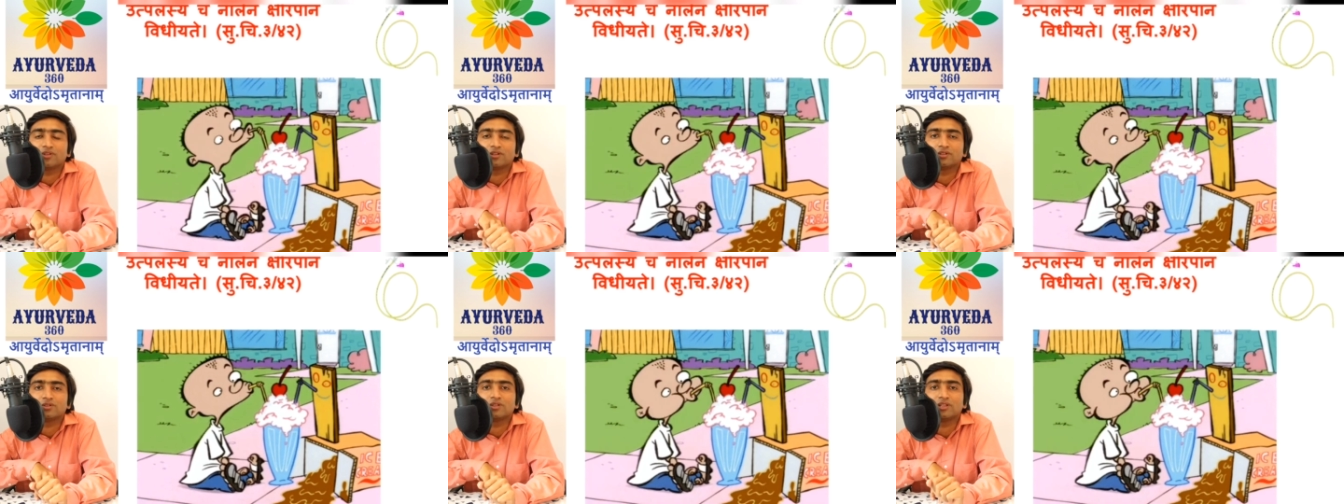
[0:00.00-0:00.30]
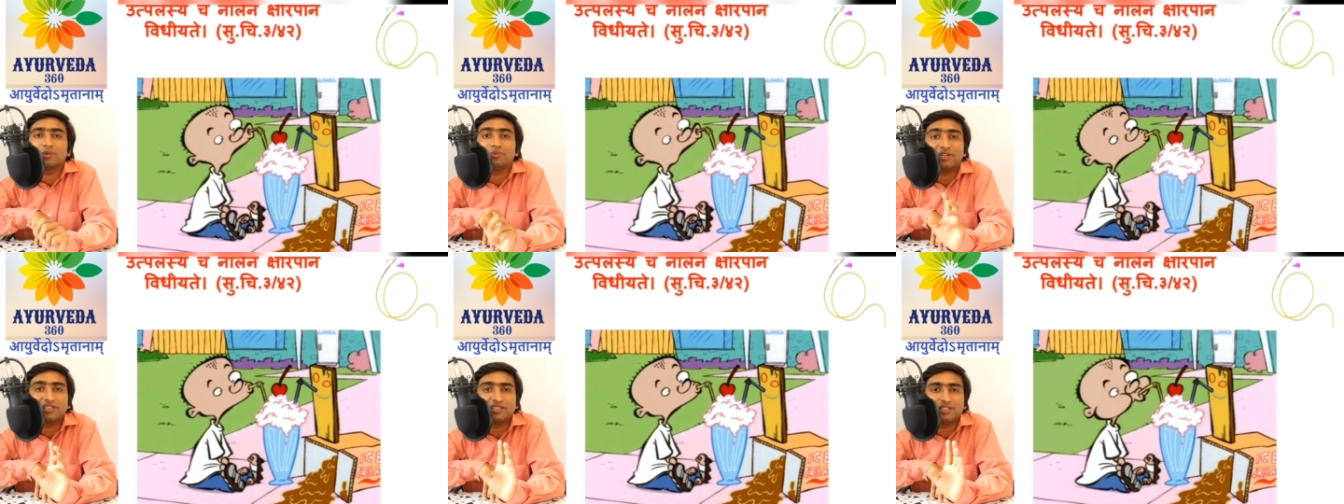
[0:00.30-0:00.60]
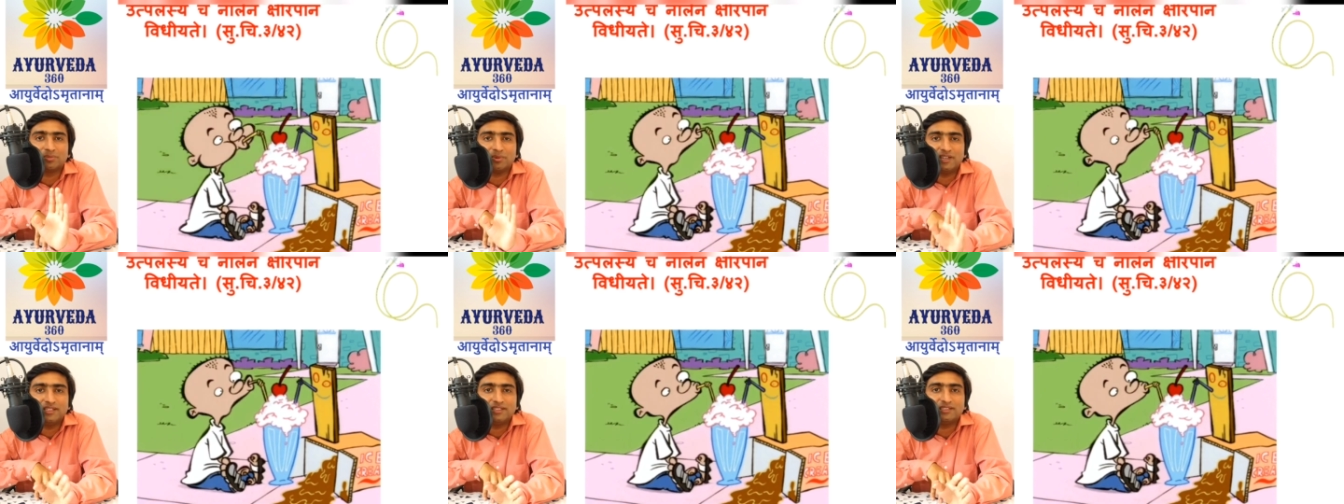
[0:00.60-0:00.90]
So the
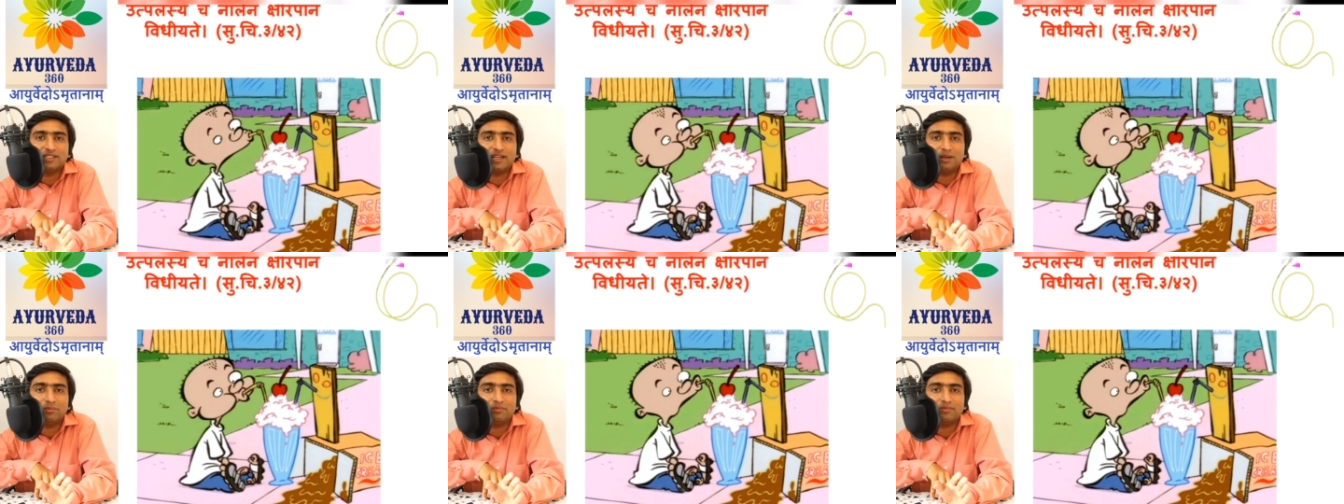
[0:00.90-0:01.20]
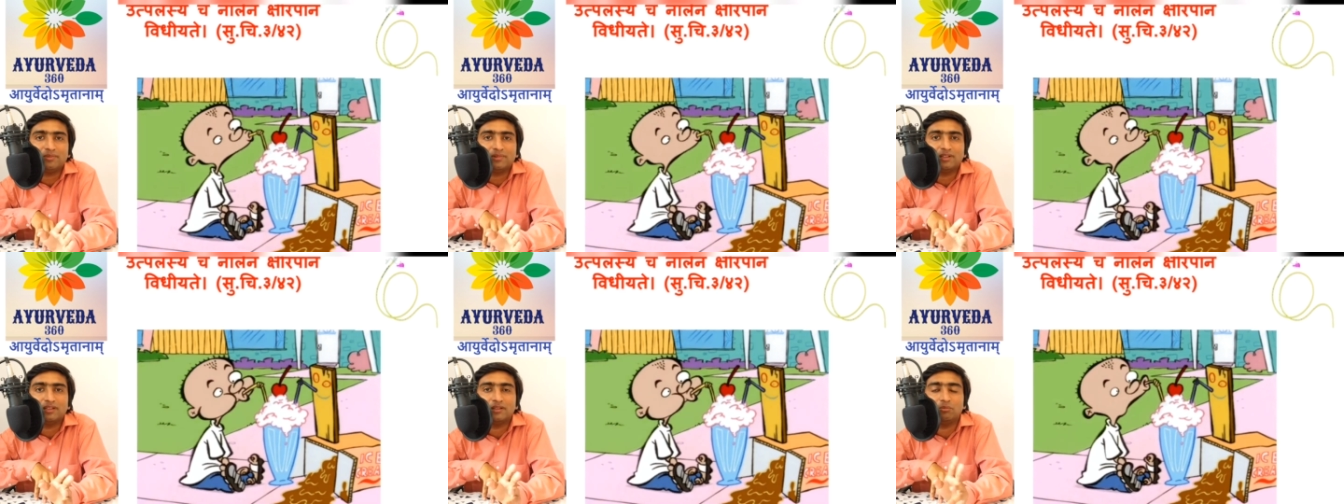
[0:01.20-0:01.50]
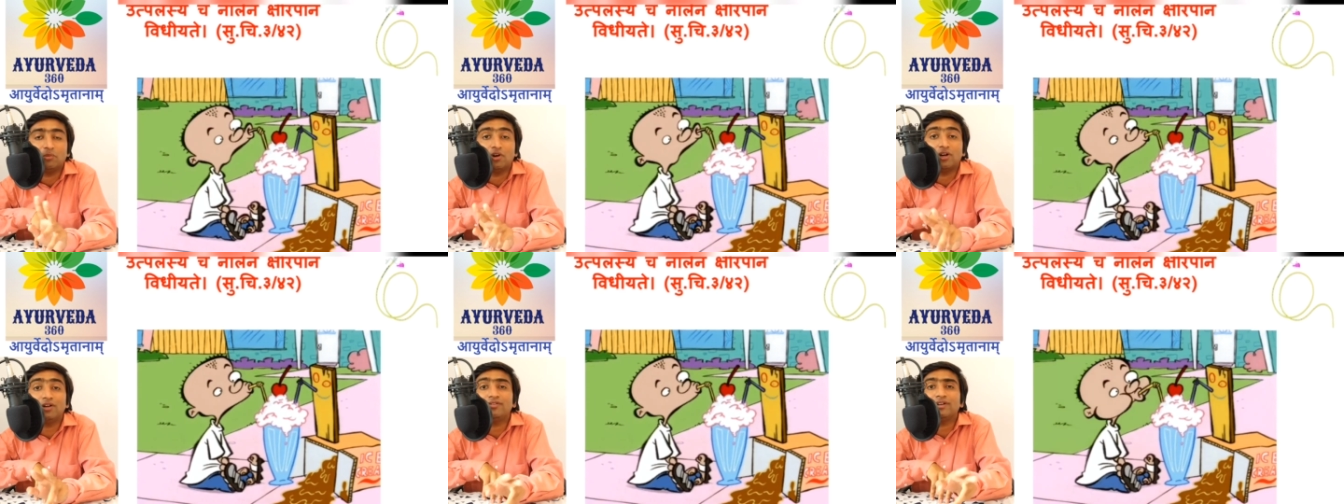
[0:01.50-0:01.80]
principle is same,
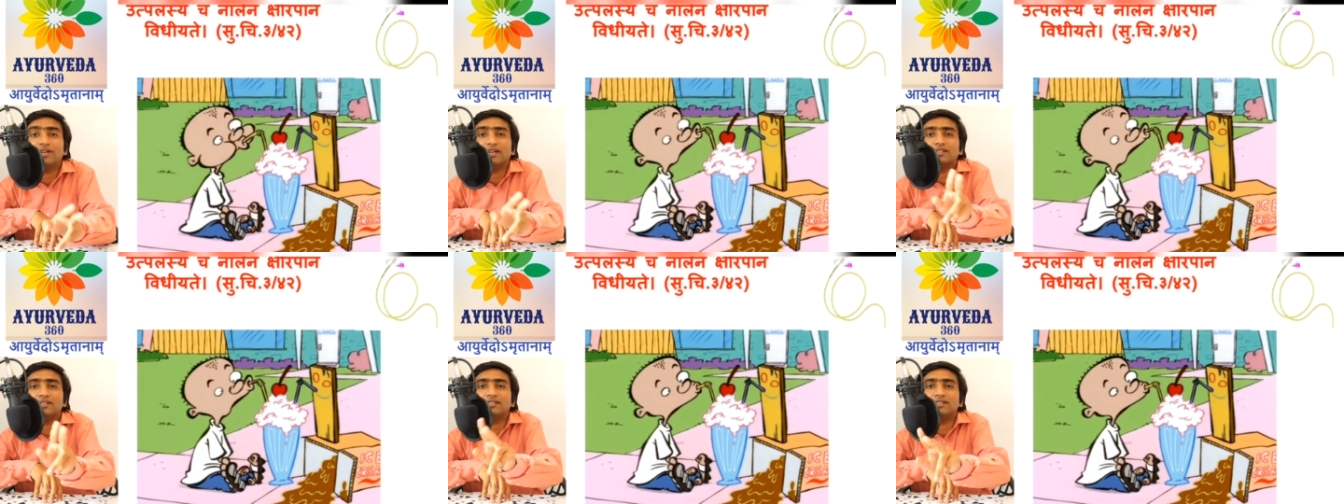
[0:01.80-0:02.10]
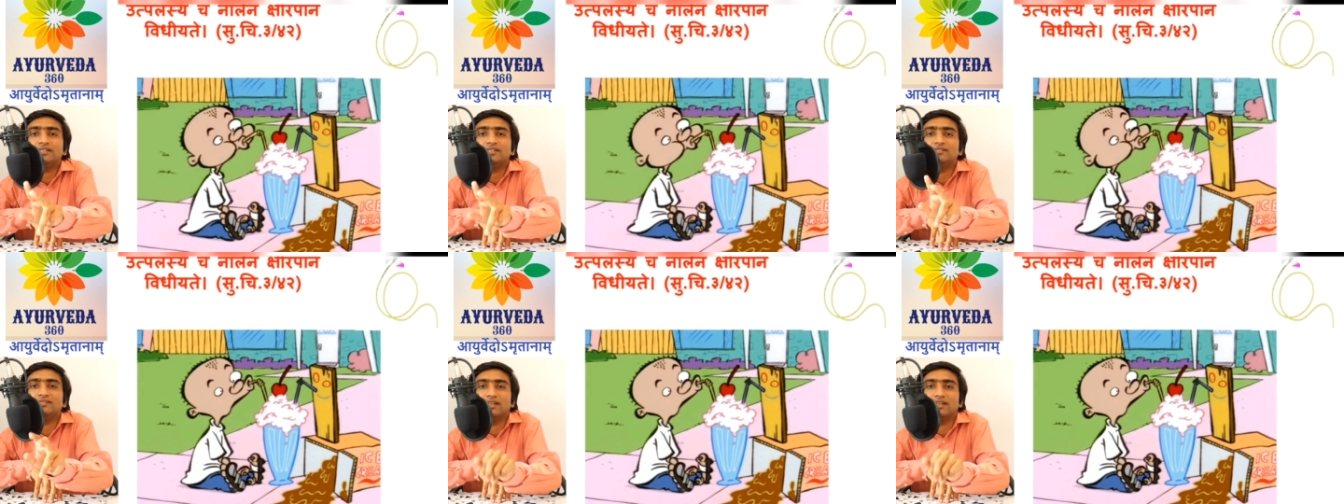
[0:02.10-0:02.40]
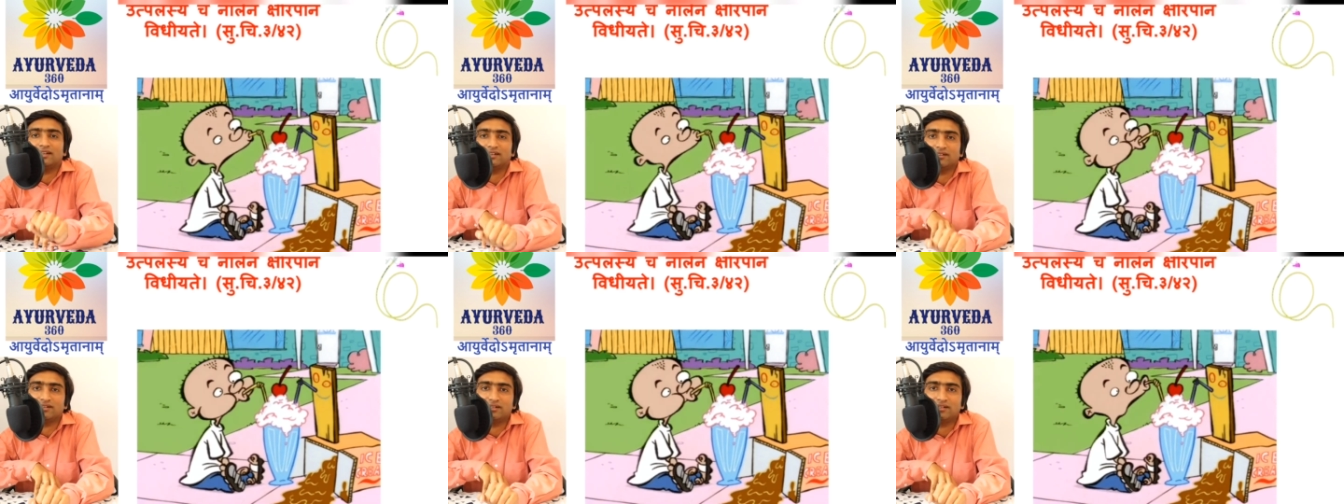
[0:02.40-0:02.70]
modification is
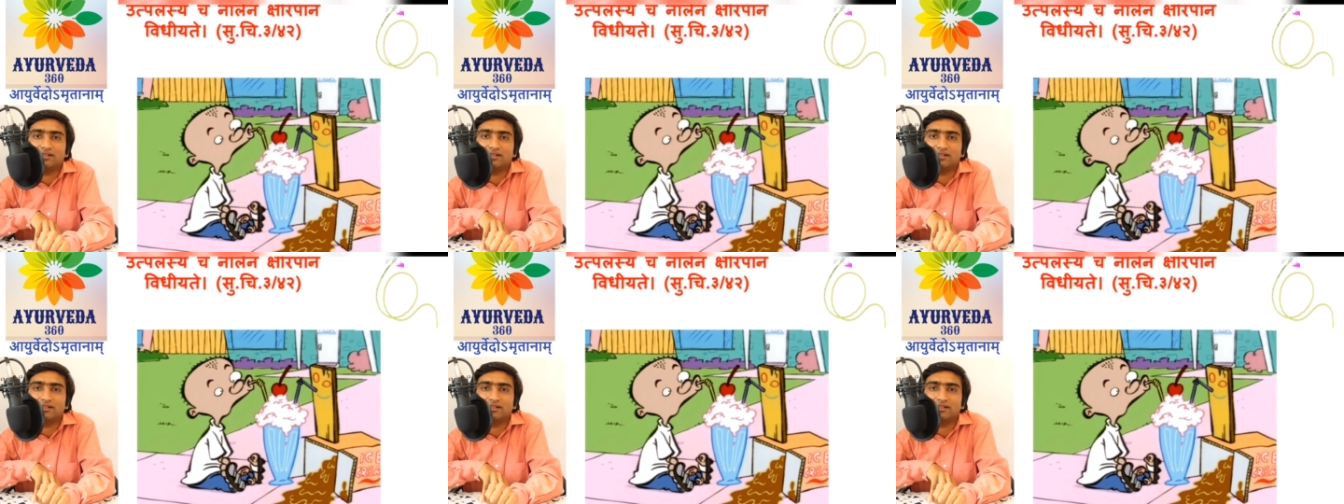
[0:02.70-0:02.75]
there.